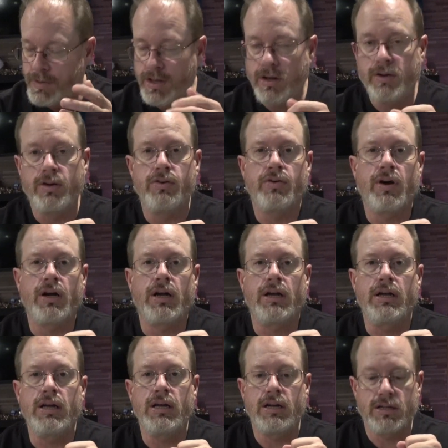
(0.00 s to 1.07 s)
You can drink it
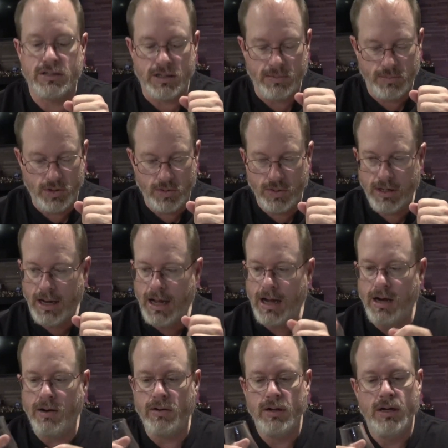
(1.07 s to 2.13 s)
neat as I'm doing
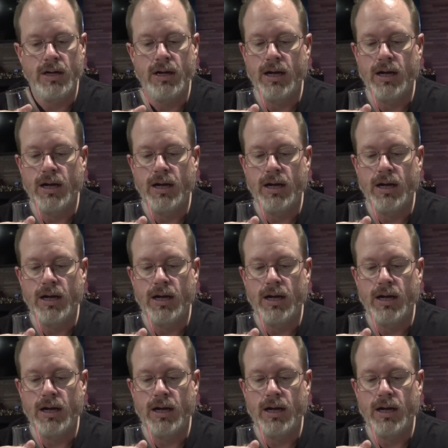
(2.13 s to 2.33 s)
now.